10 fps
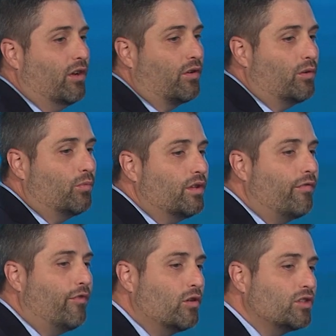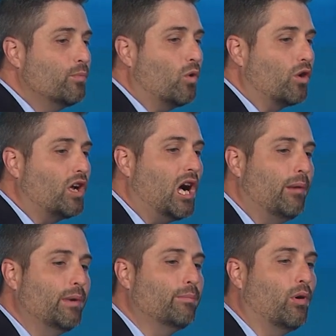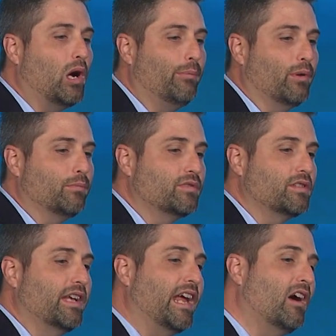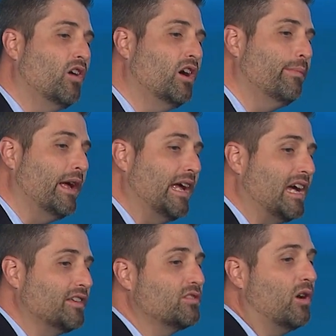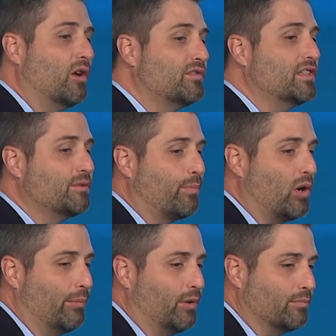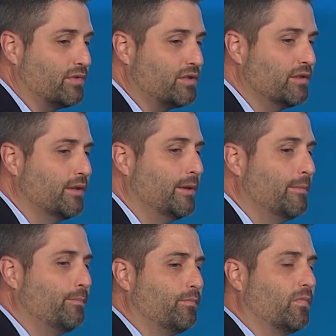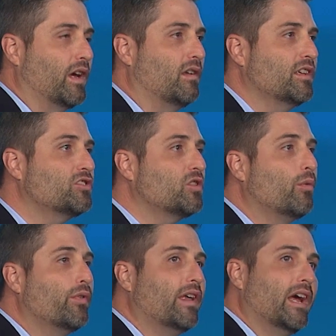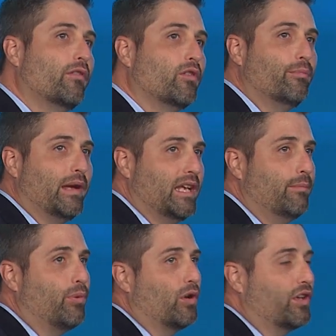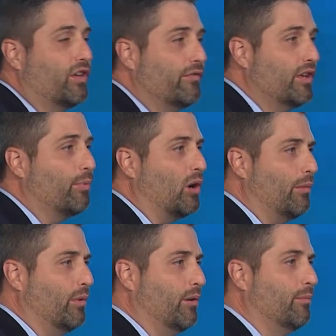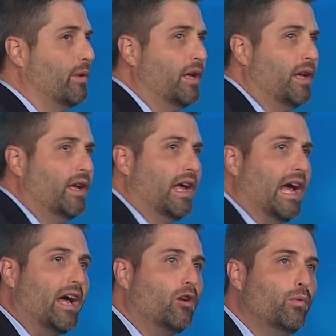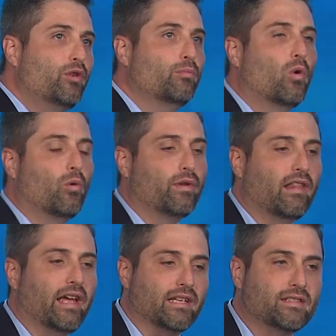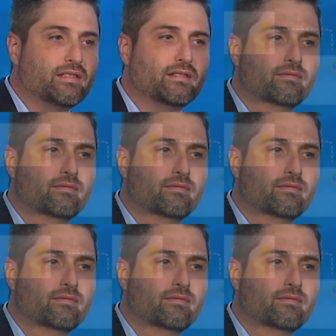are going to really focus more on common problems and how Hub AI solves these problems. Now, let's start with the ever-demanding productivity problem. How do we do more with less?